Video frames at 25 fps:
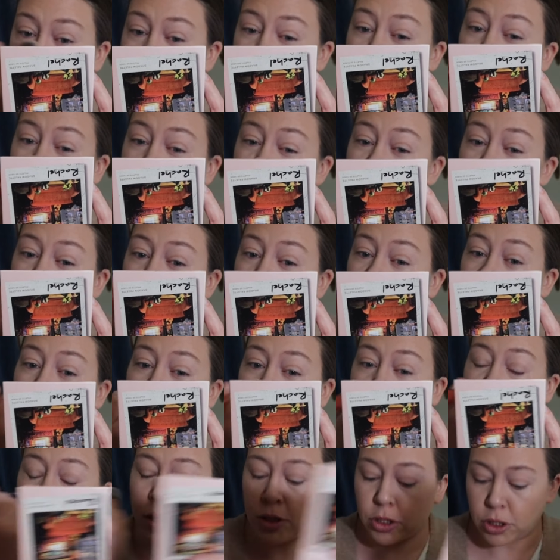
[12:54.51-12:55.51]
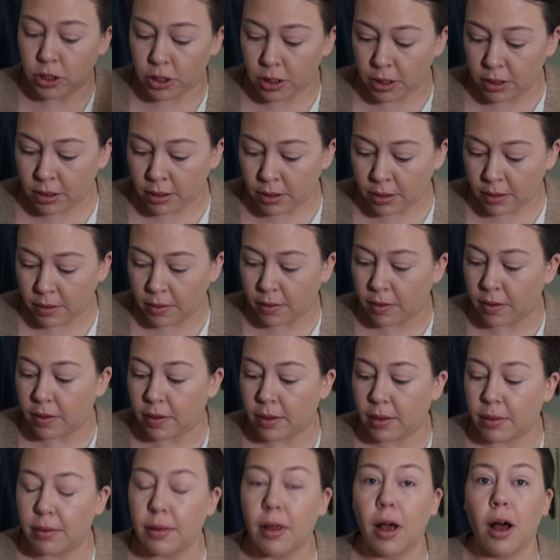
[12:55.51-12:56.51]
I just washed
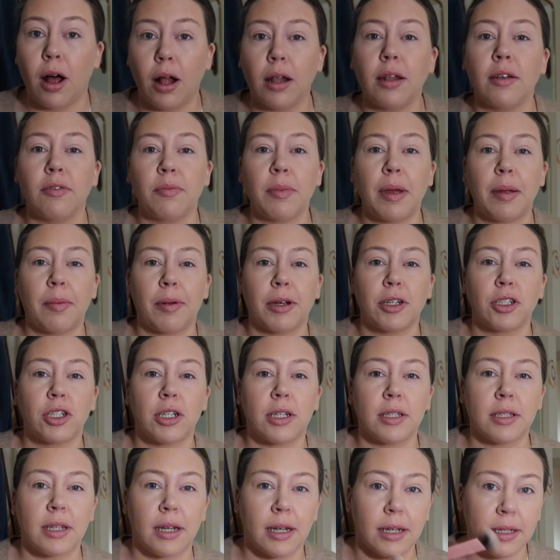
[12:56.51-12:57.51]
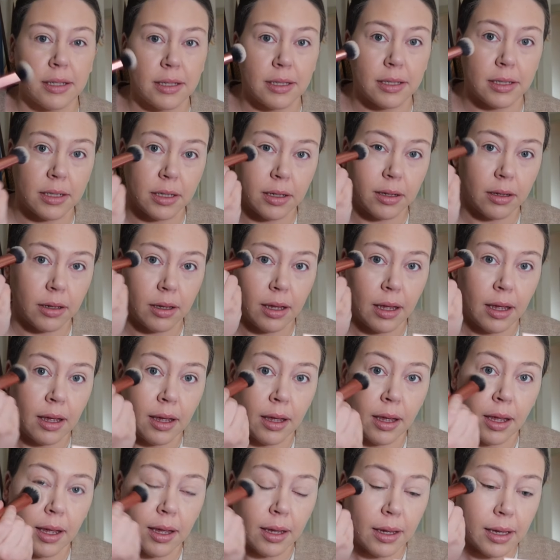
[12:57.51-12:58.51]
all of my brushes and I still
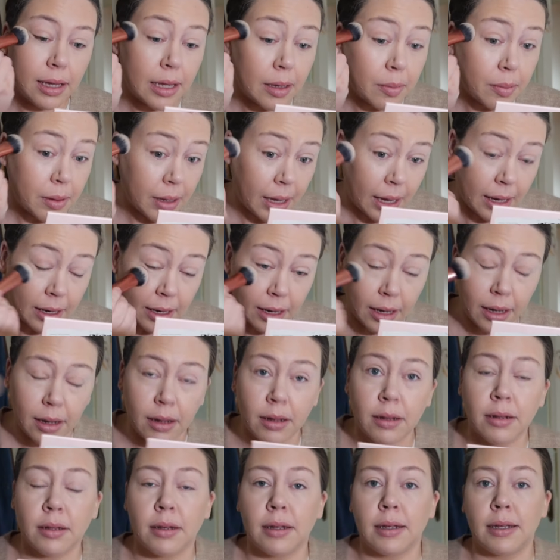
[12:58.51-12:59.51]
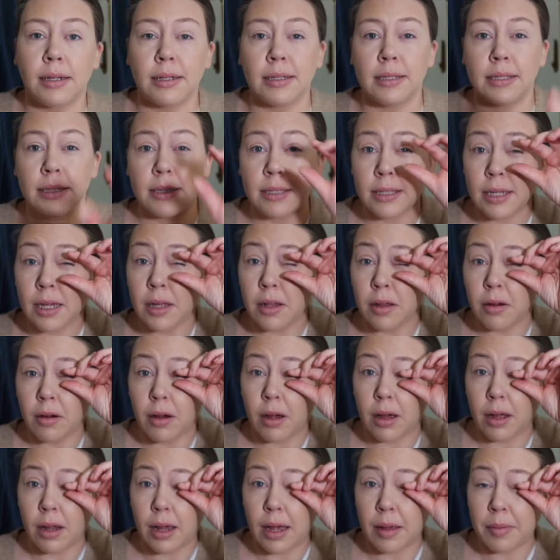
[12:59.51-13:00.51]
keep getting concealer
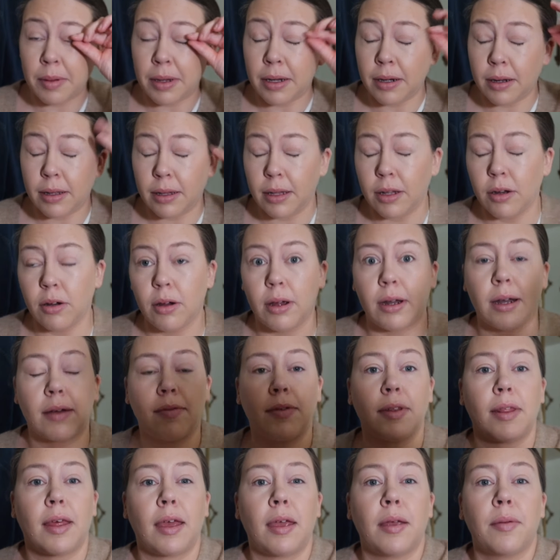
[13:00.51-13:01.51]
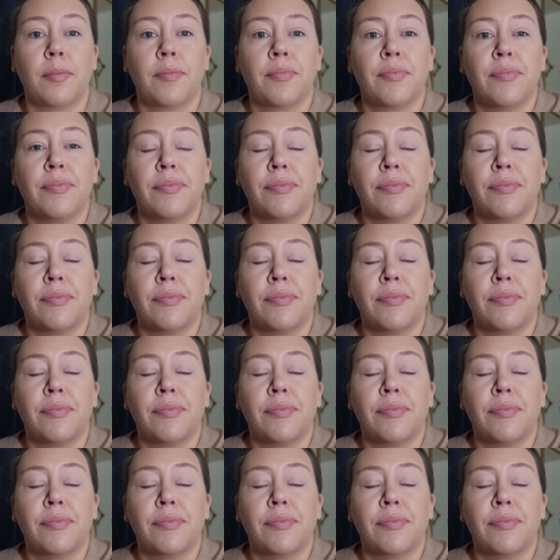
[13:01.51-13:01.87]
on, I mean glitter on everything.